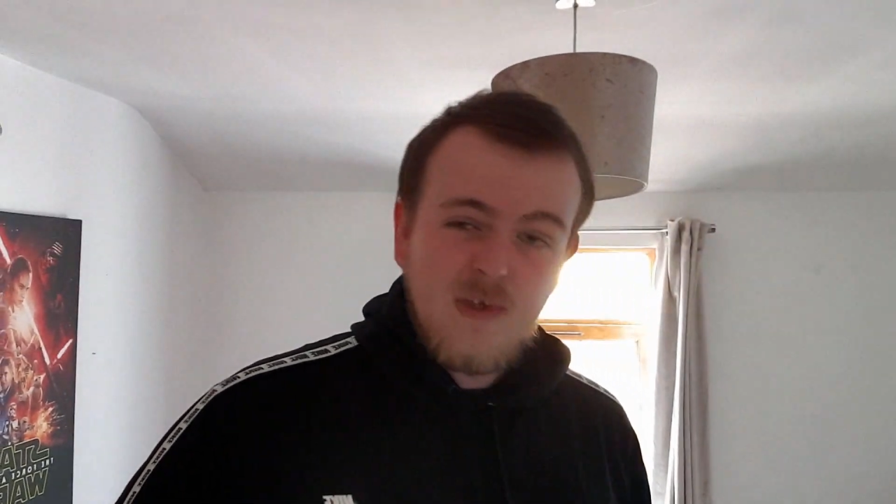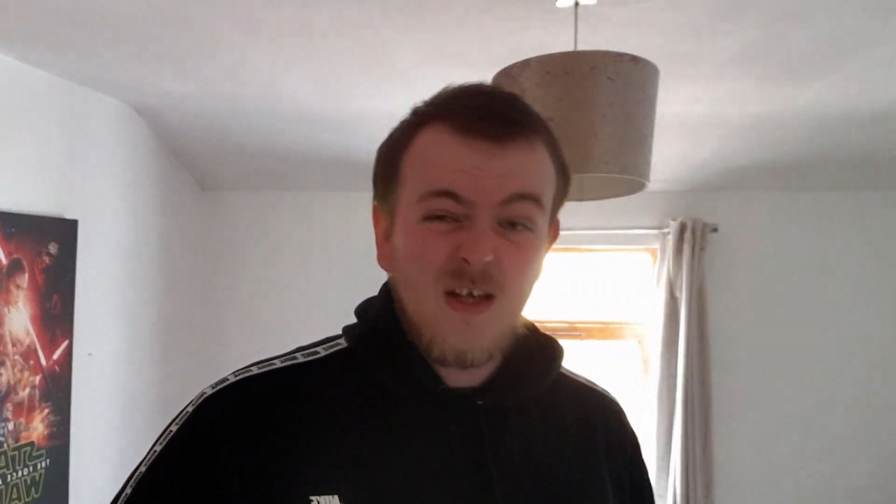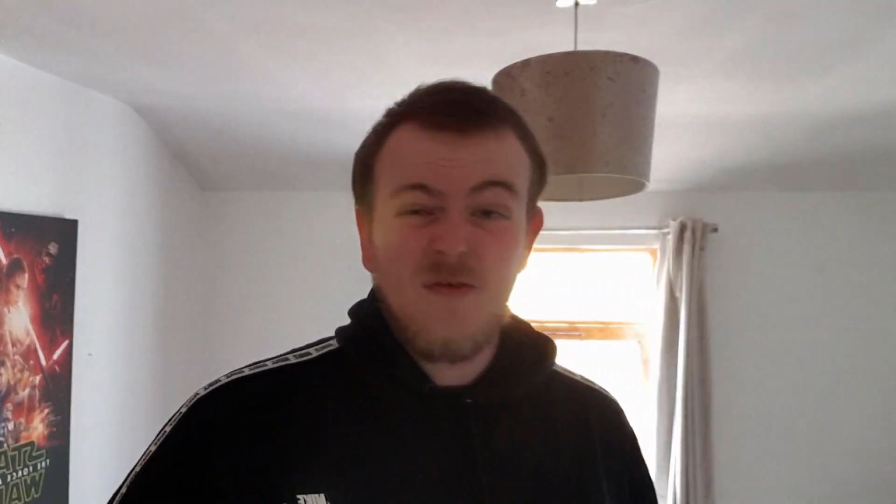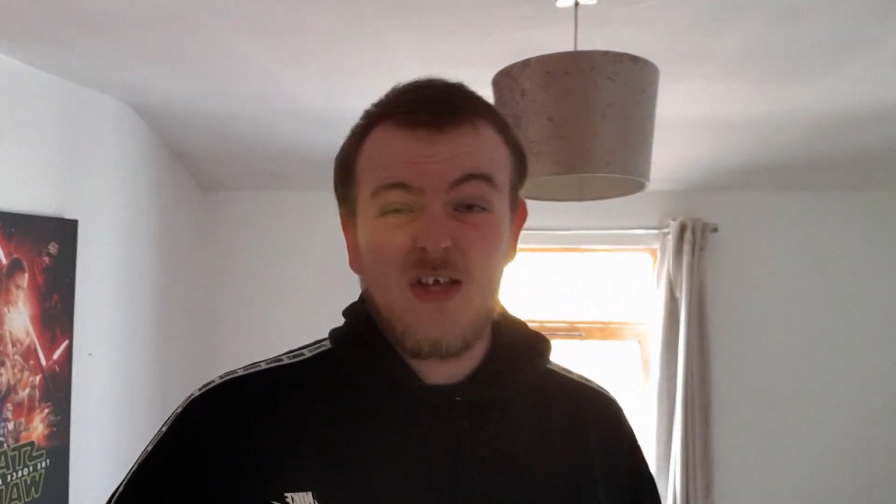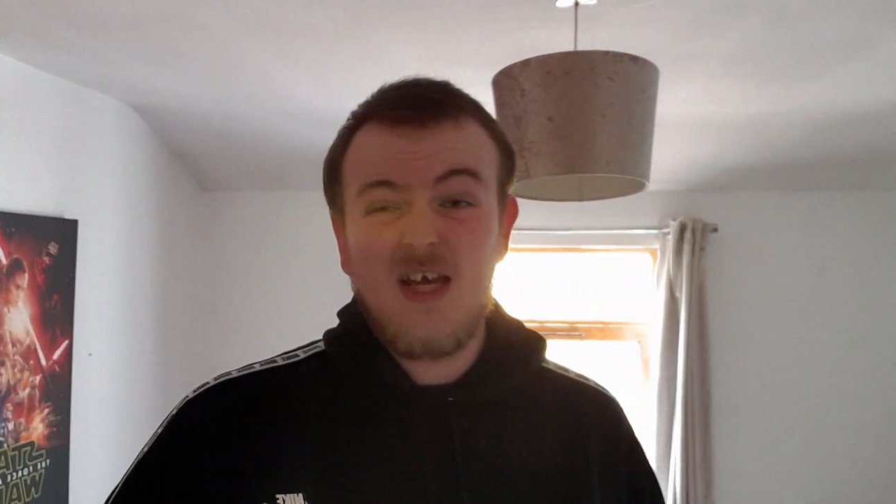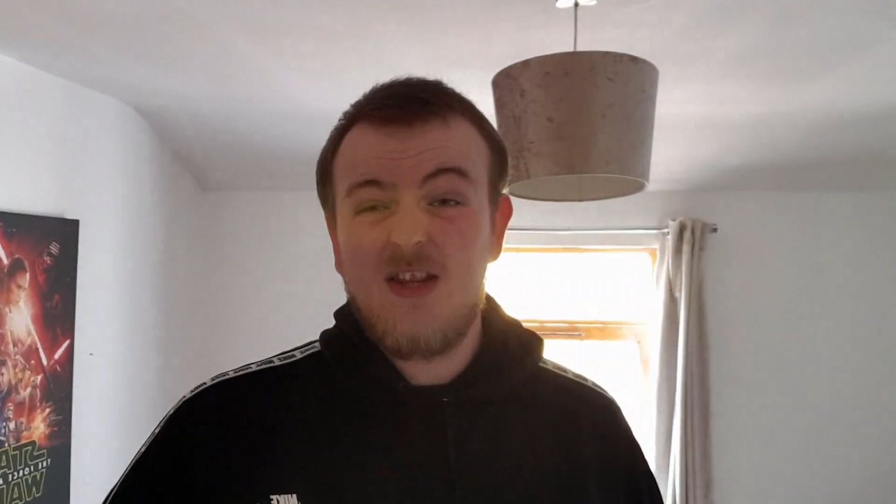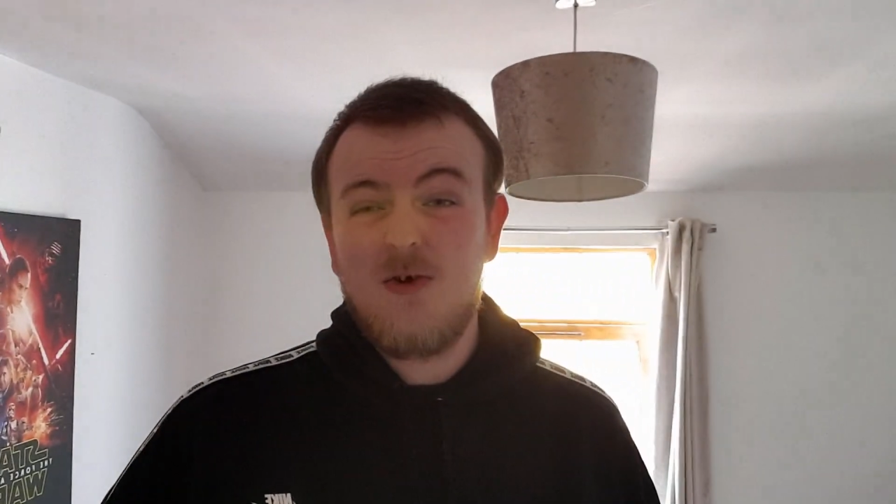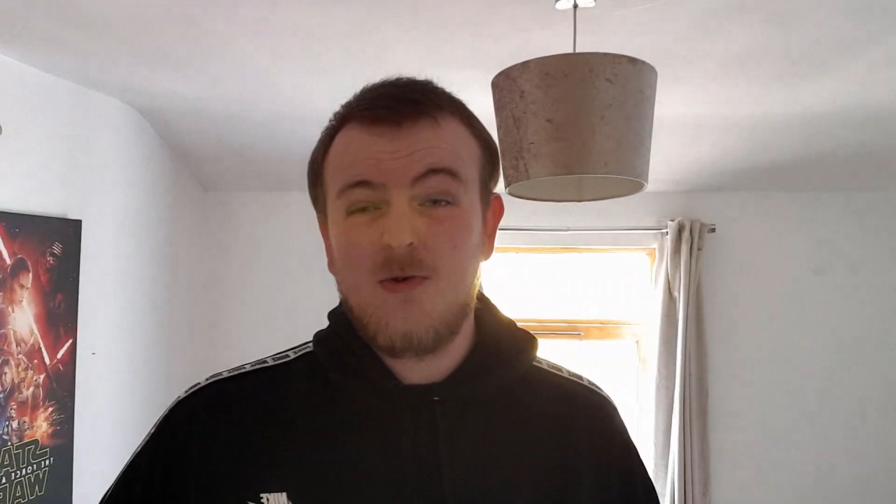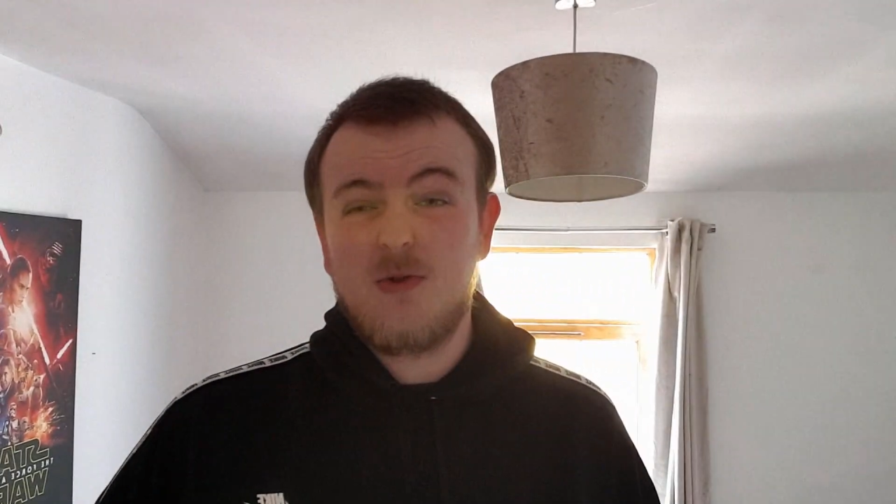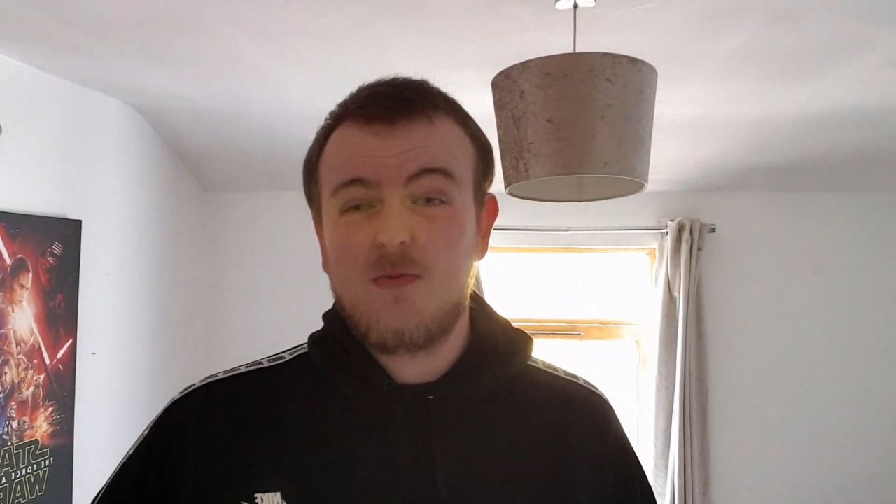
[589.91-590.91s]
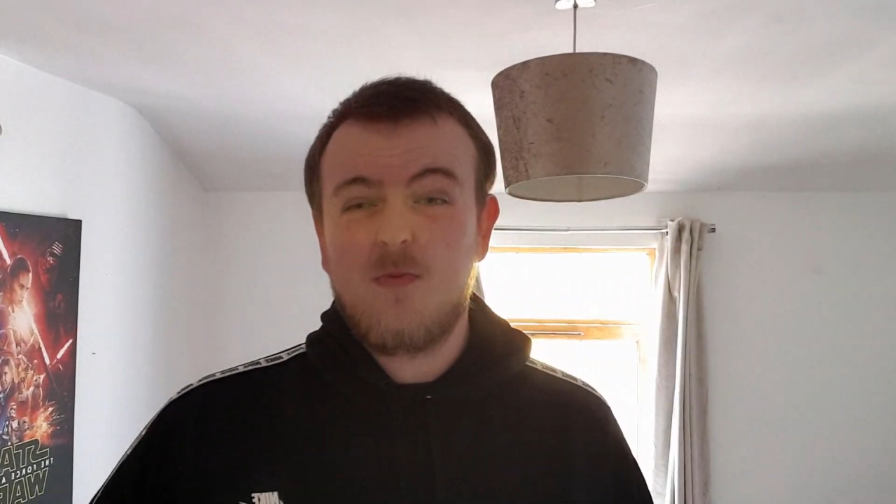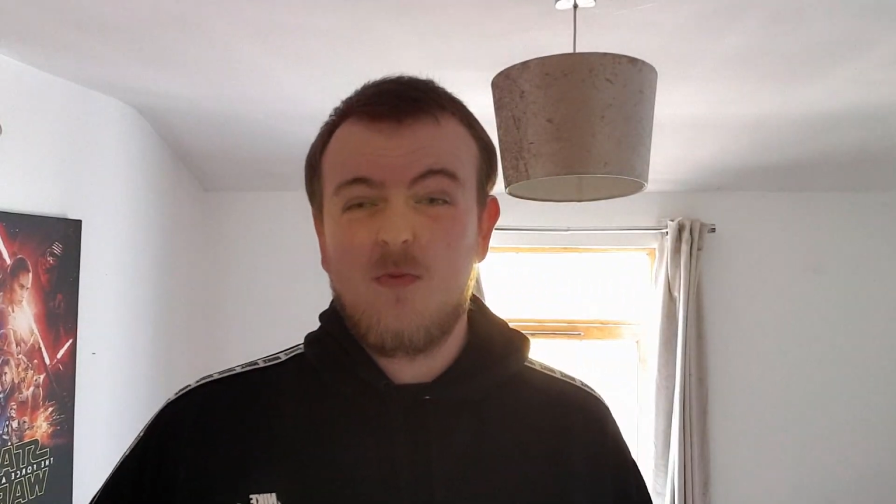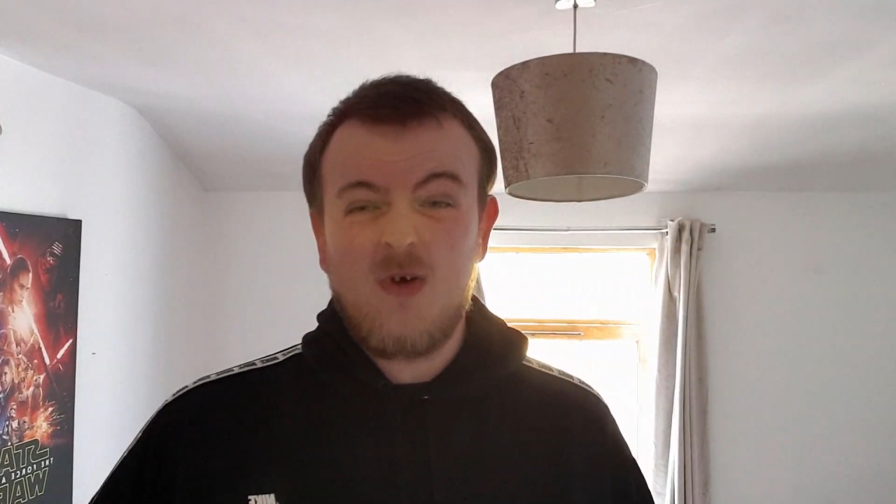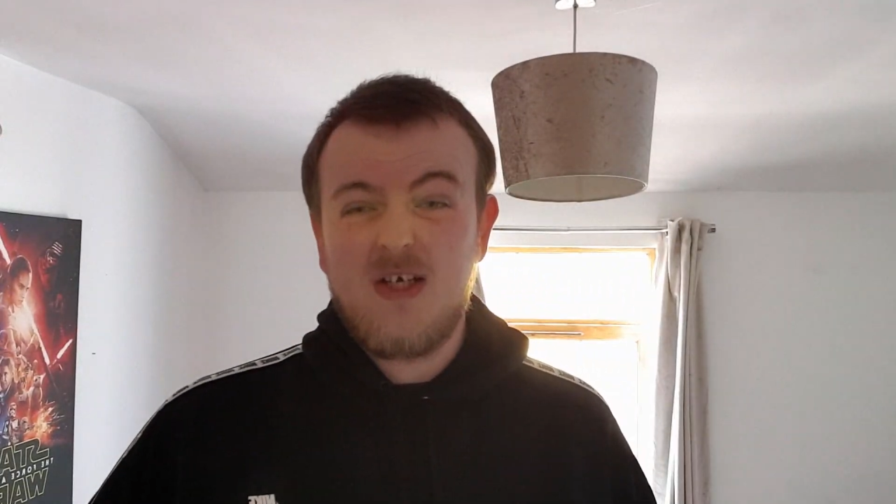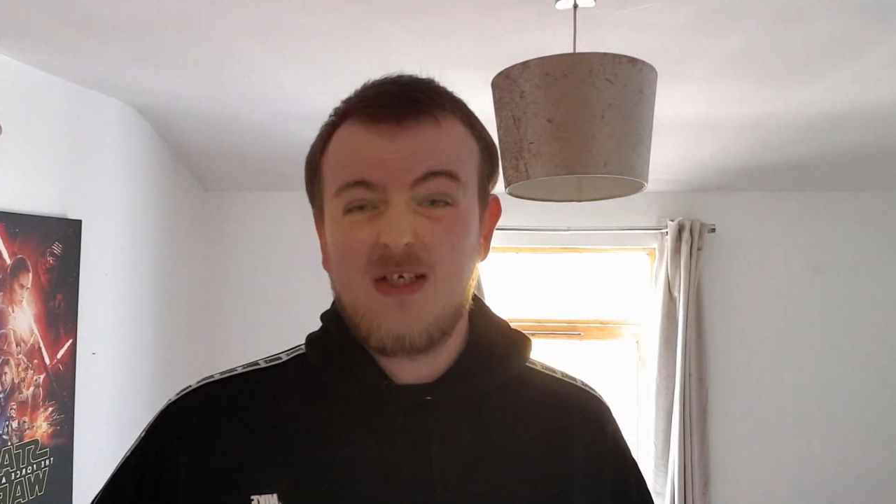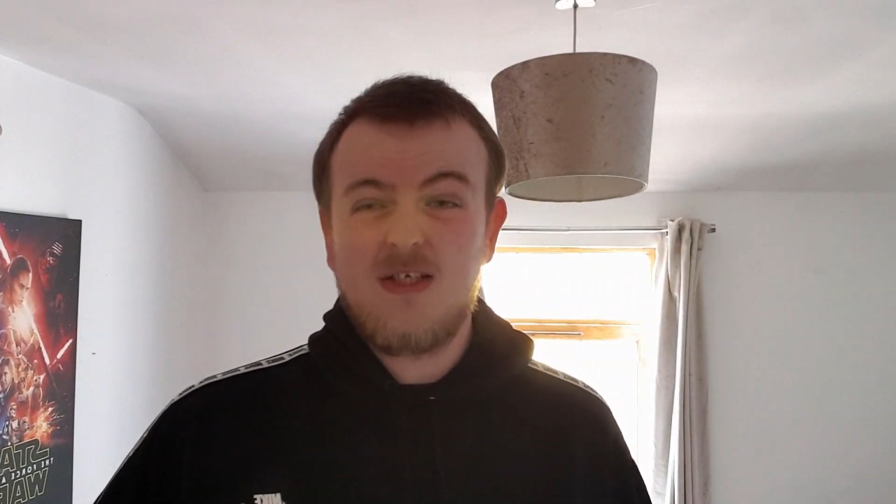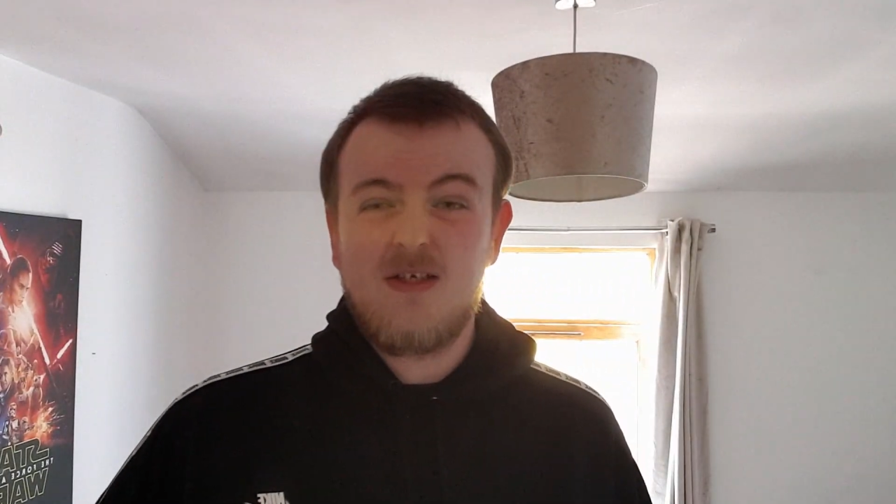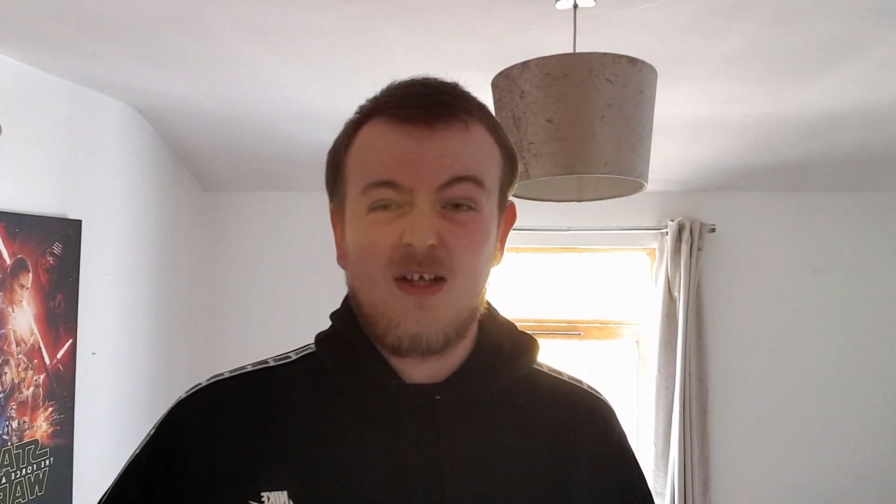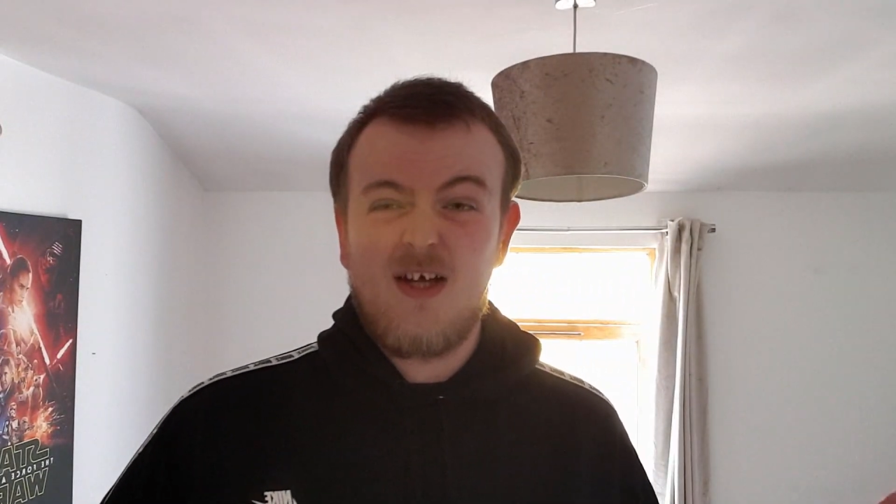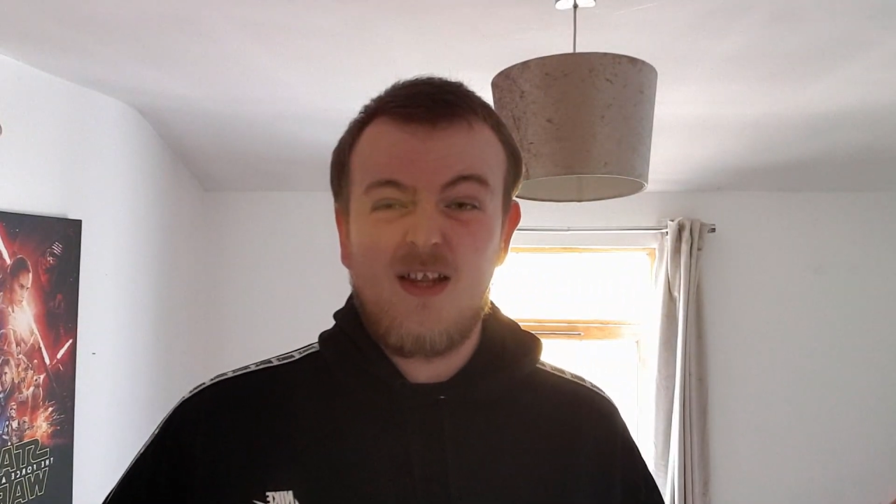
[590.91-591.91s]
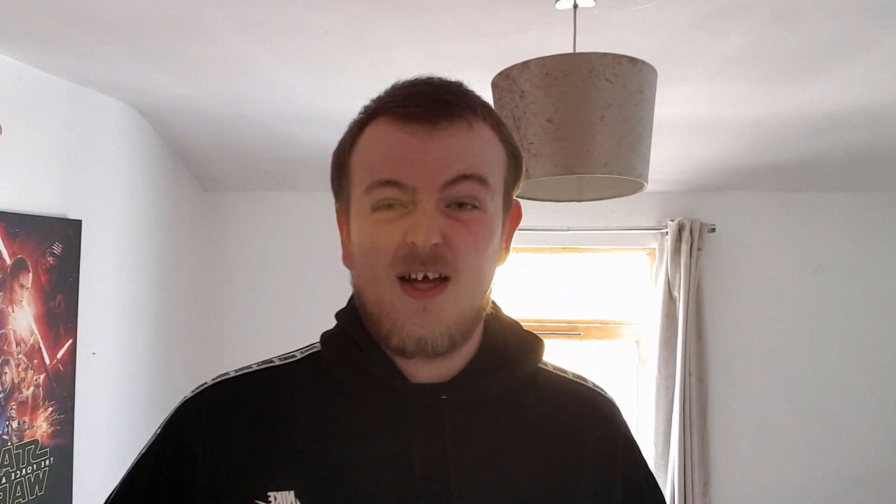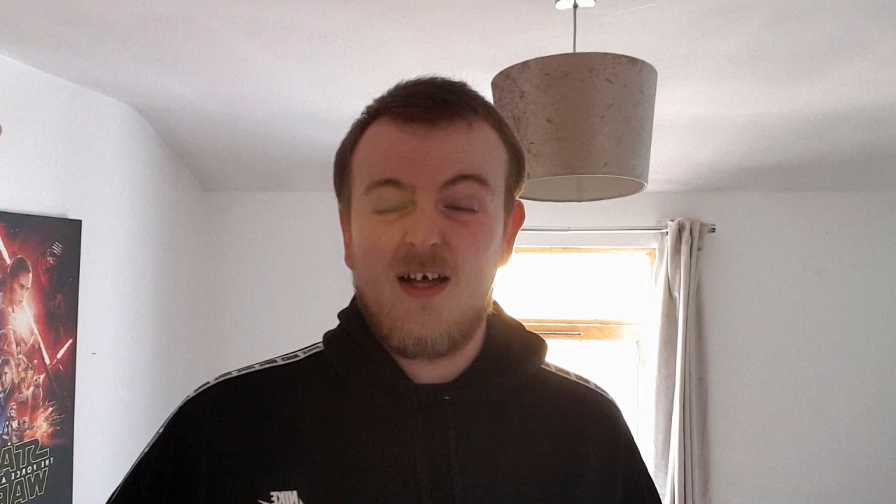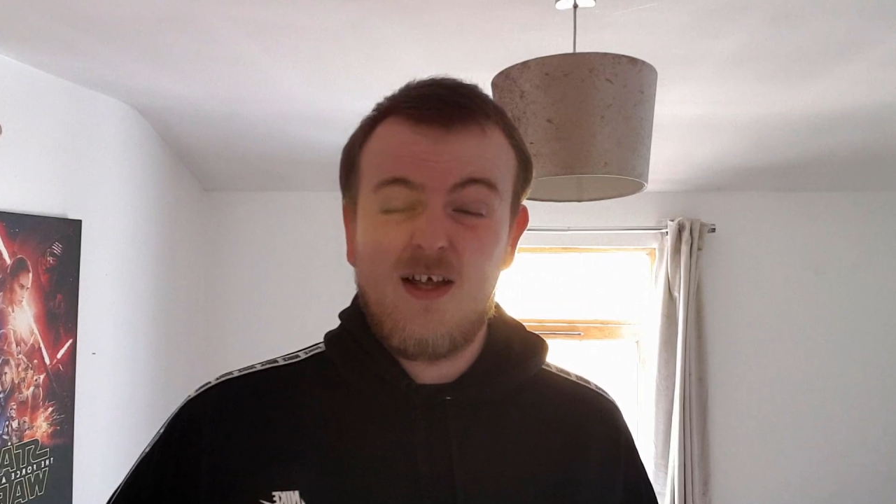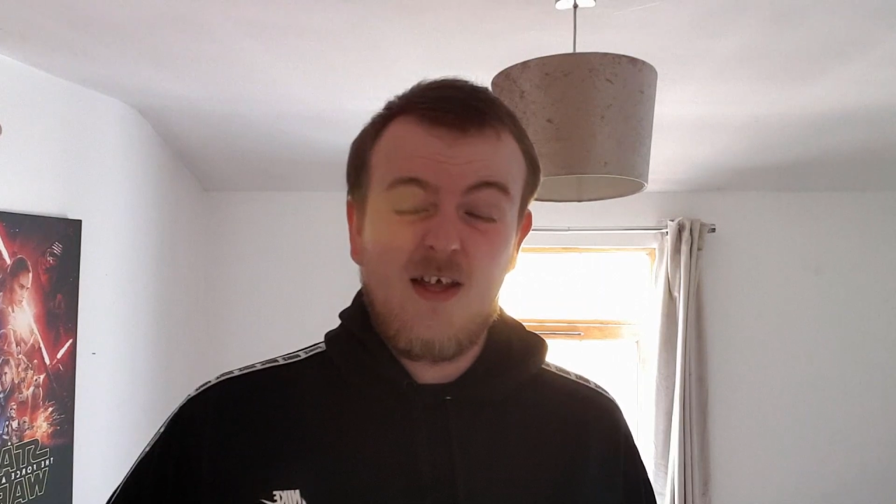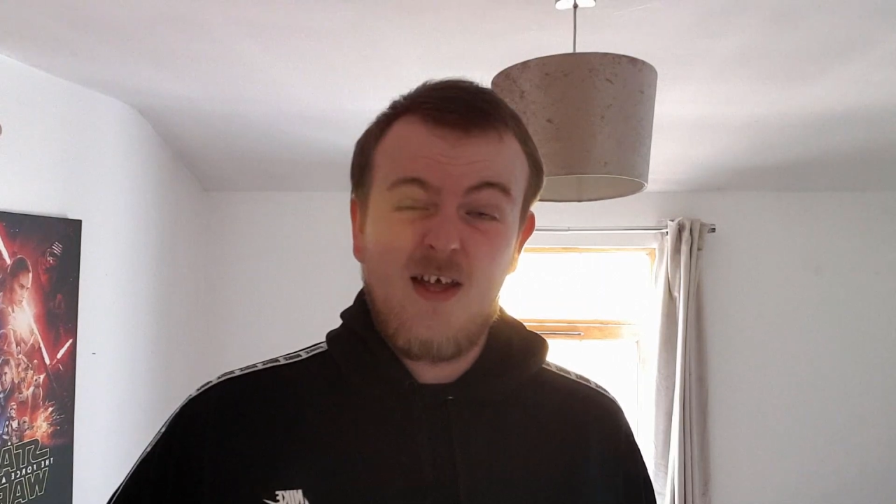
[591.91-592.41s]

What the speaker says: can get those weeks like that.